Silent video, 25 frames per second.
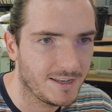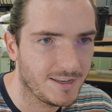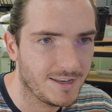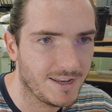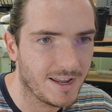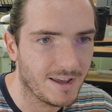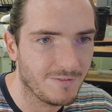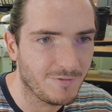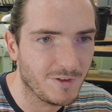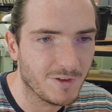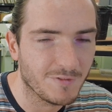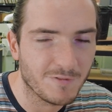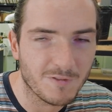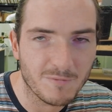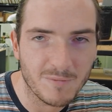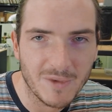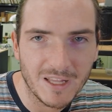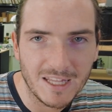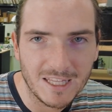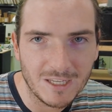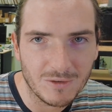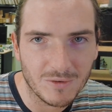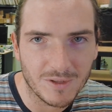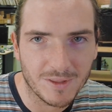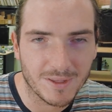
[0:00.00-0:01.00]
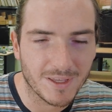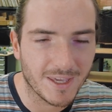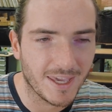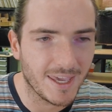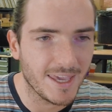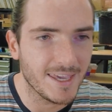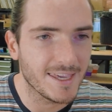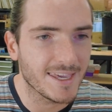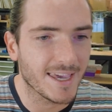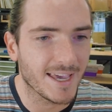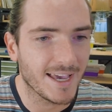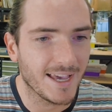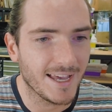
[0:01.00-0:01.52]
Now, if you're familiar with
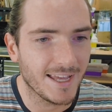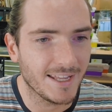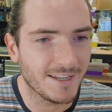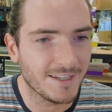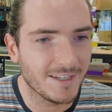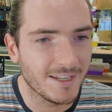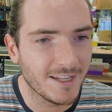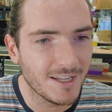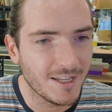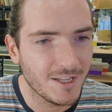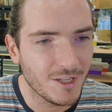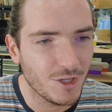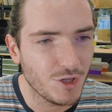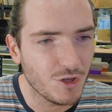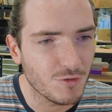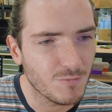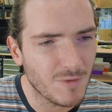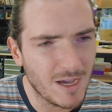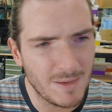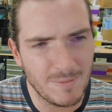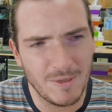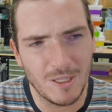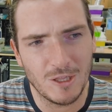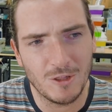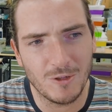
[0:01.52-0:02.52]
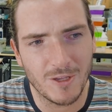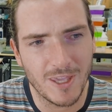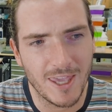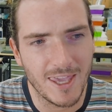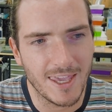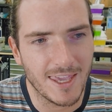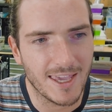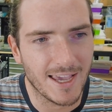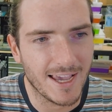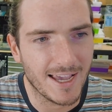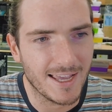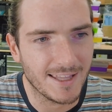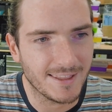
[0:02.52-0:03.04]
KiCad, you might be
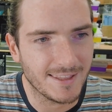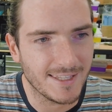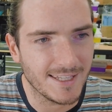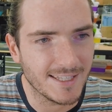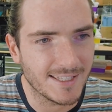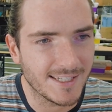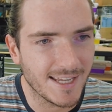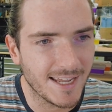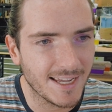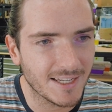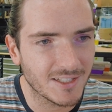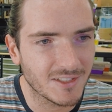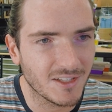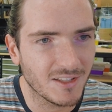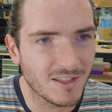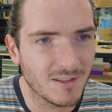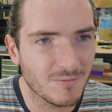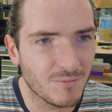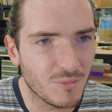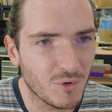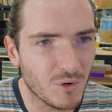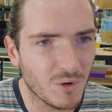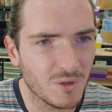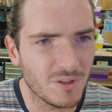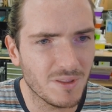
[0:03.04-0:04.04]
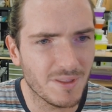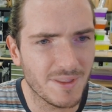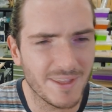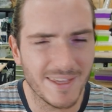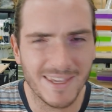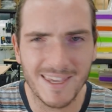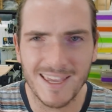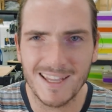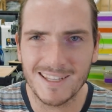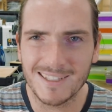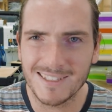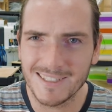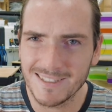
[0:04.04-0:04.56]
looking at the text on the board and
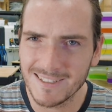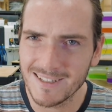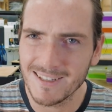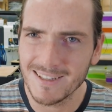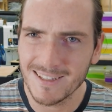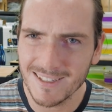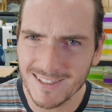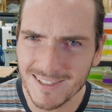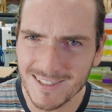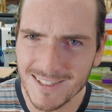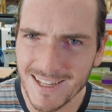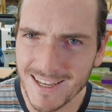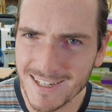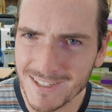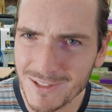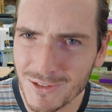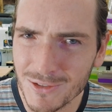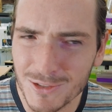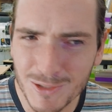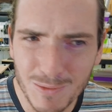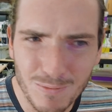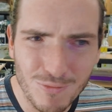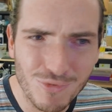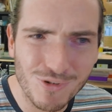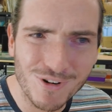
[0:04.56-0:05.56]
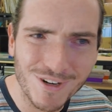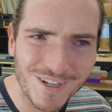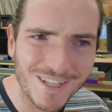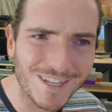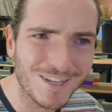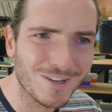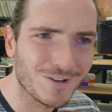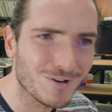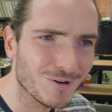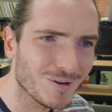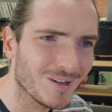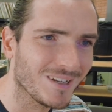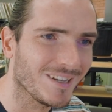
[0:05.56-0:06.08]
thinking, this text looks pretty
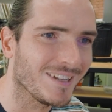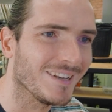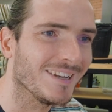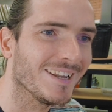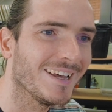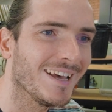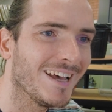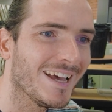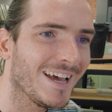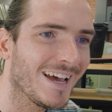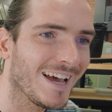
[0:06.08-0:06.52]
good.